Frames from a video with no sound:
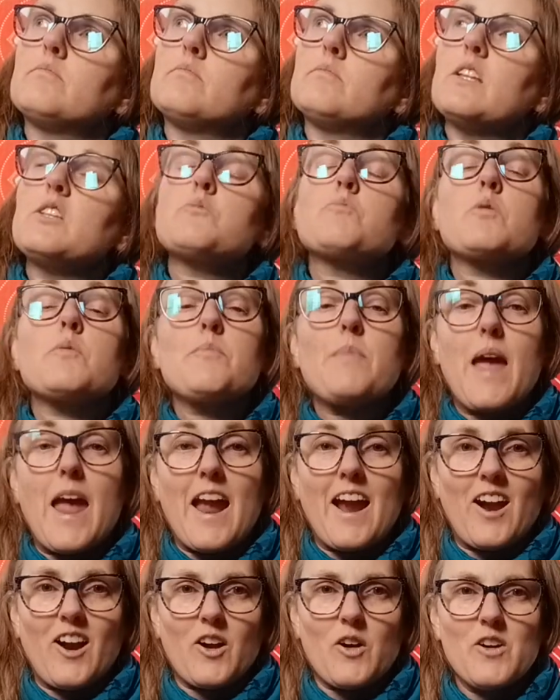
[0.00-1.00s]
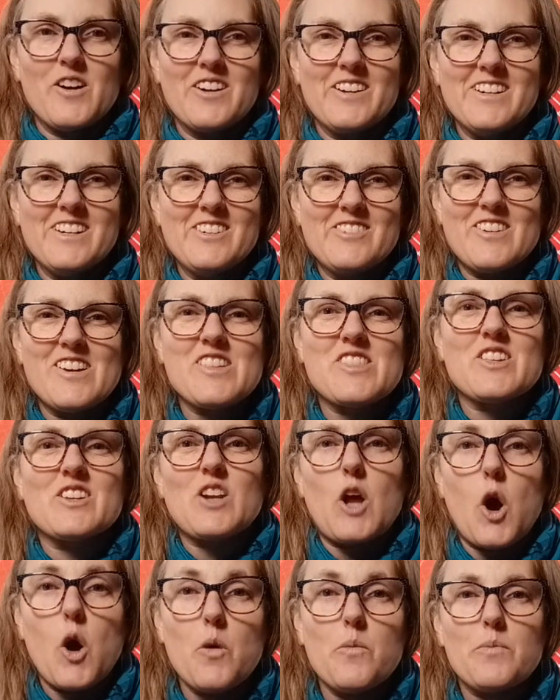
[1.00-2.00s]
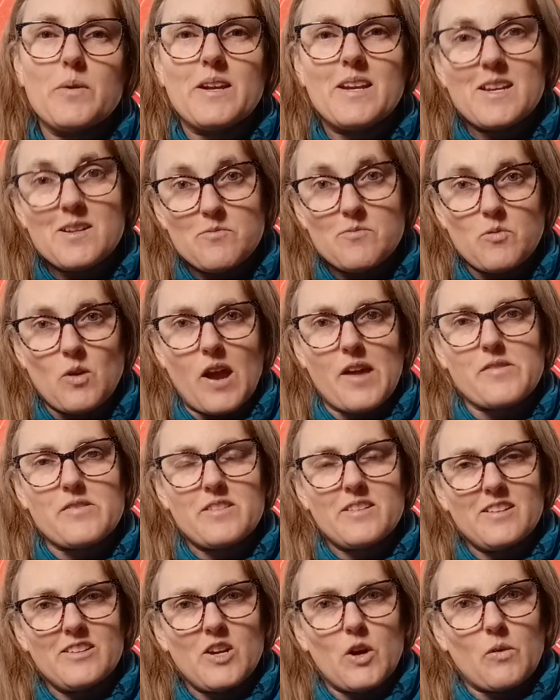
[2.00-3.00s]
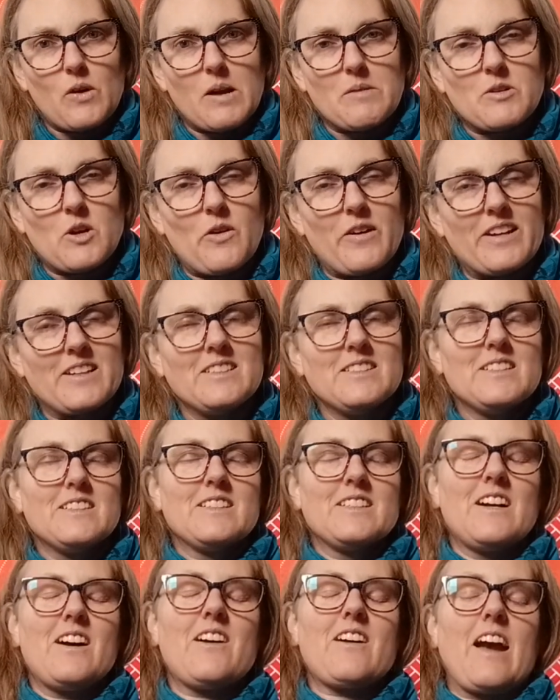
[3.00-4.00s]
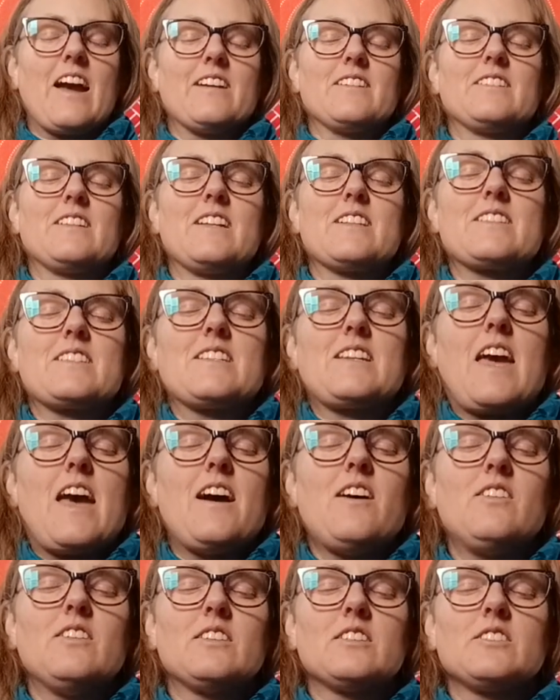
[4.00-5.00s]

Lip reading: let's prepare with an opening breath. You know where I'm going. Okay, let's inhale.